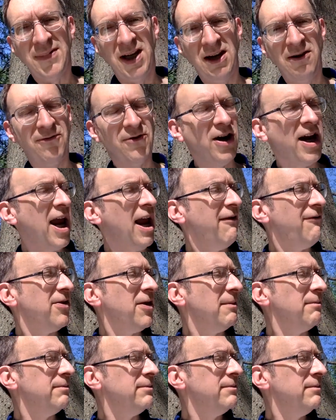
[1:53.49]
He forgave
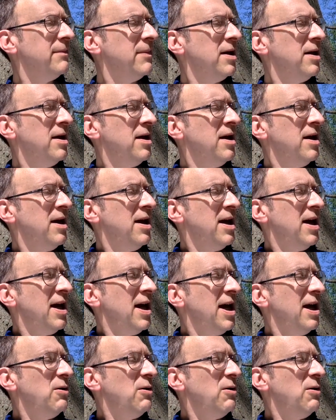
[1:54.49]
them.